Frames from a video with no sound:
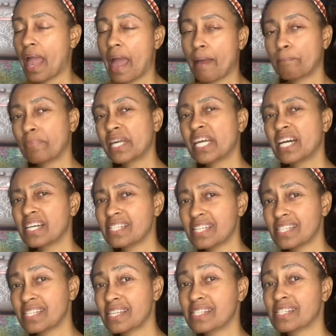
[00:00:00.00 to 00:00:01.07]
And because it's
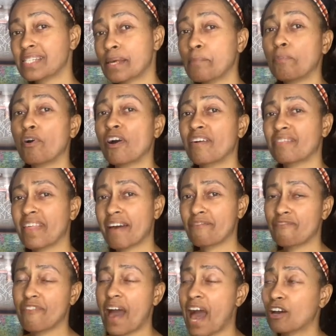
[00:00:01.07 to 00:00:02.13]
a symbol of that
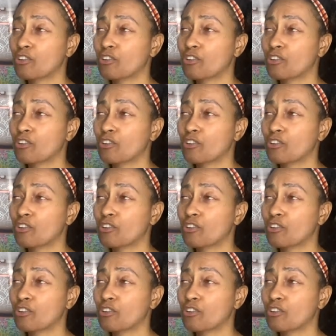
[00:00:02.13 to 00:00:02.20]
vow,